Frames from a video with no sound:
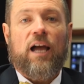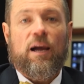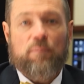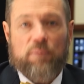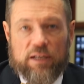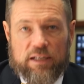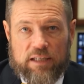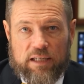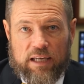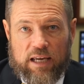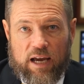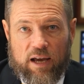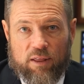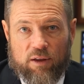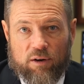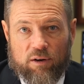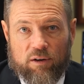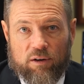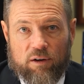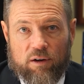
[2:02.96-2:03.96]
coming
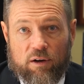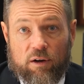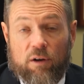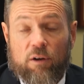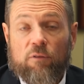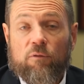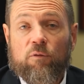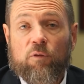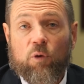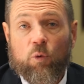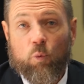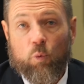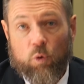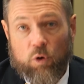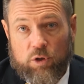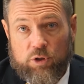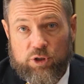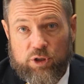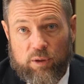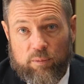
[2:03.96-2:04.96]
together for
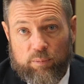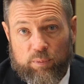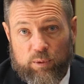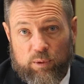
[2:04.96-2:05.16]
worship,